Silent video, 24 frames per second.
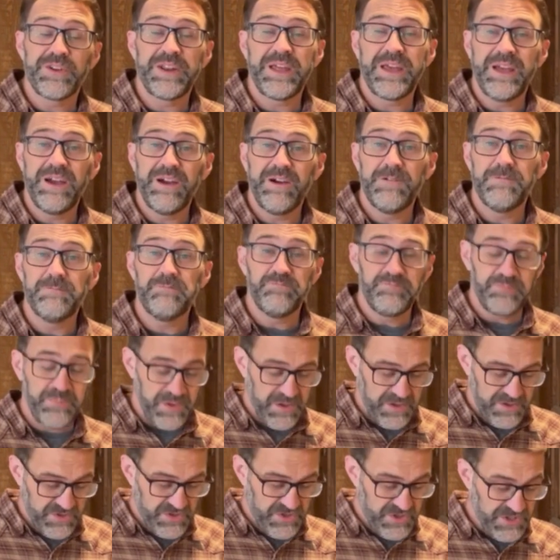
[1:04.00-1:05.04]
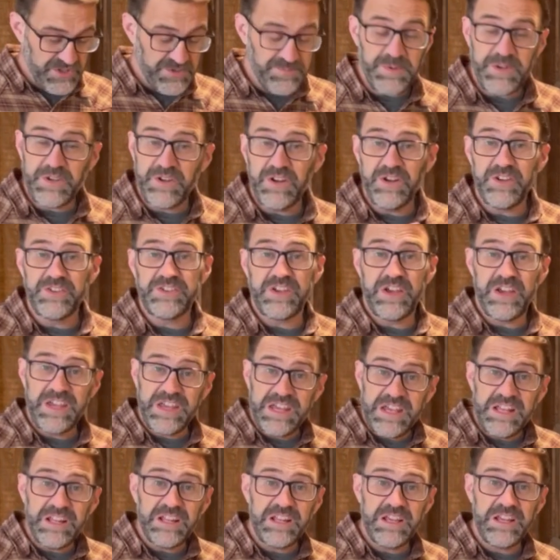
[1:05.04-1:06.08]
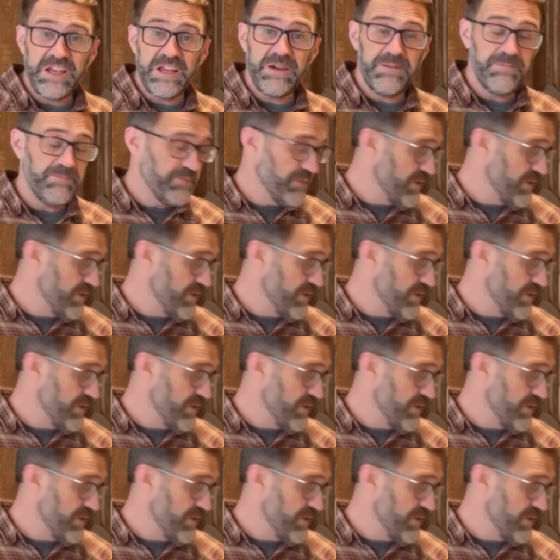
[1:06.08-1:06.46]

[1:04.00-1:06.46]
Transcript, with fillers: down just because a heat lamp